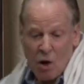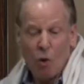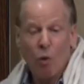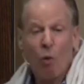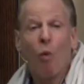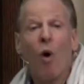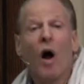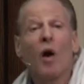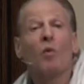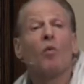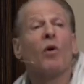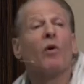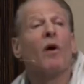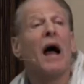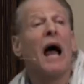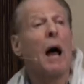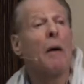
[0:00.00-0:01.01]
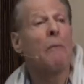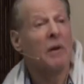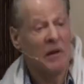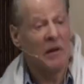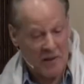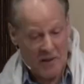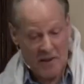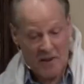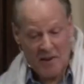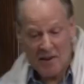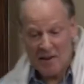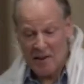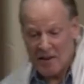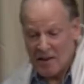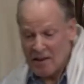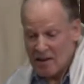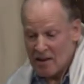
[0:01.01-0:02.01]
What will happen?
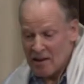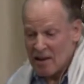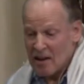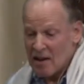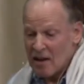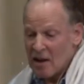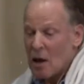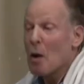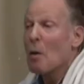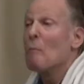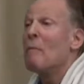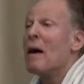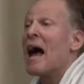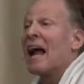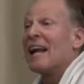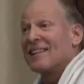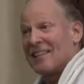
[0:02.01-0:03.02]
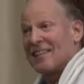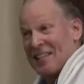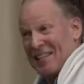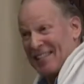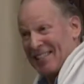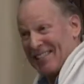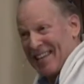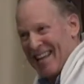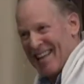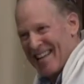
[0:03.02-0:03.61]
Bad things.